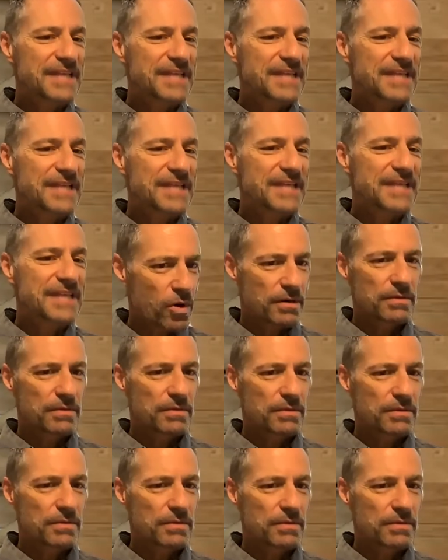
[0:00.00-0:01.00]
a lot
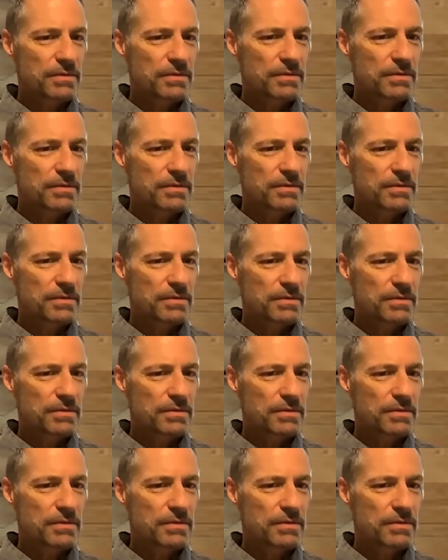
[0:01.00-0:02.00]
more and they'll be
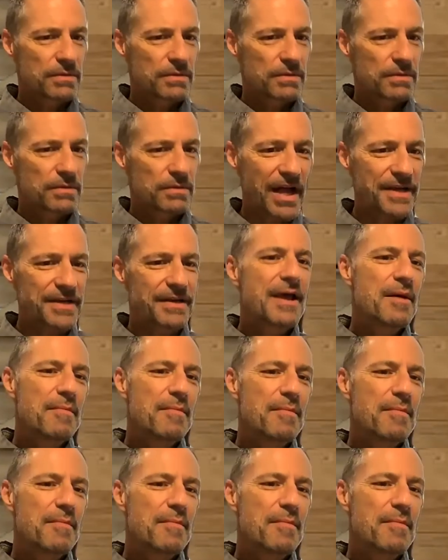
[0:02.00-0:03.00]
more apt to have
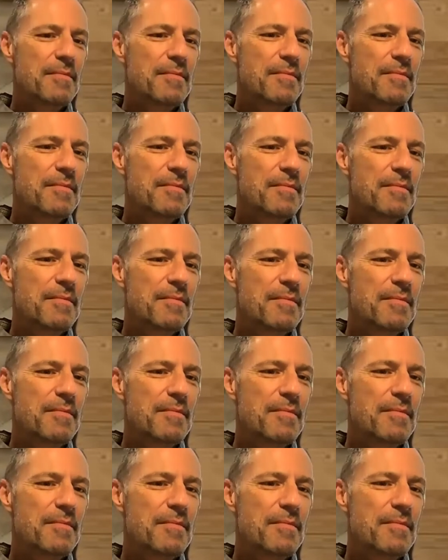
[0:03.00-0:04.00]
fun
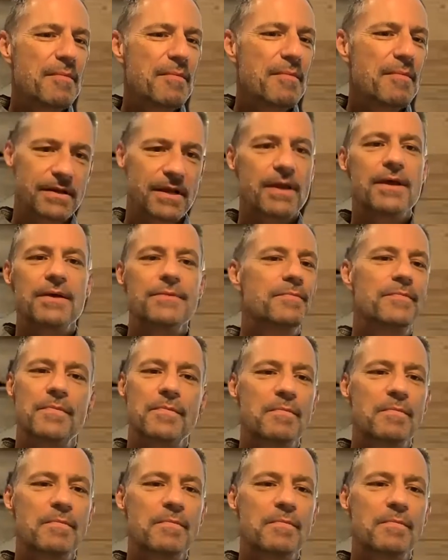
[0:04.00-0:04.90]
because, I mean, let's face it,